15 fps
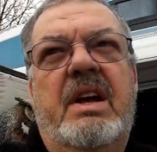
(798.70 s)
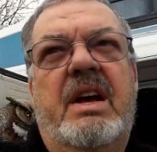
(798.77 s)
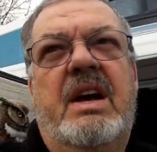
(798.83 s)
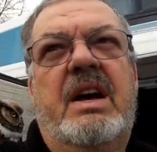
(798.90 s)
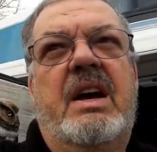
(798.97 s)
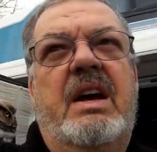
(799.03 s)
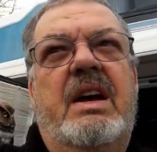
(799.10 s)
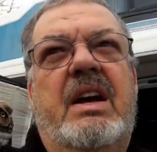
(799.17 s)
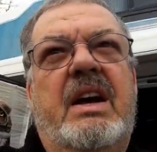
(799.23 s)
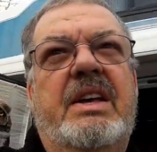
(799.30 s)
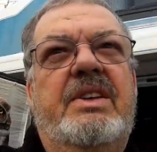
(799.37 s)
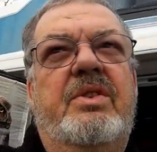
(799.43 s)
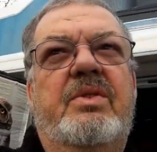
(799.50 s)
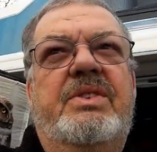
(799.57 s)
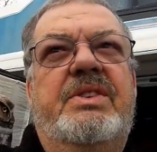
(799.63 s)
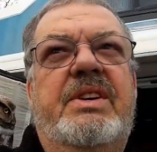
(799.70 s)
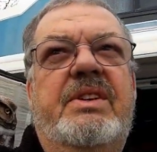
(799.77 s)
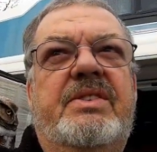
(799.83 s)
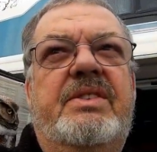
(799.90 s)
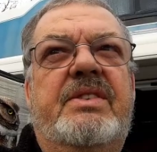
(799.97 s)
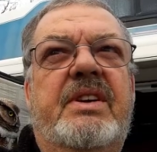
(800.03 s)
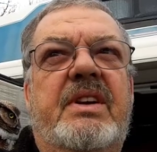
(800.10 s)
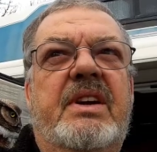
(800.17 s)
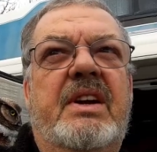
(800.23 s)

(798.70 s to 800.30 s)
I use this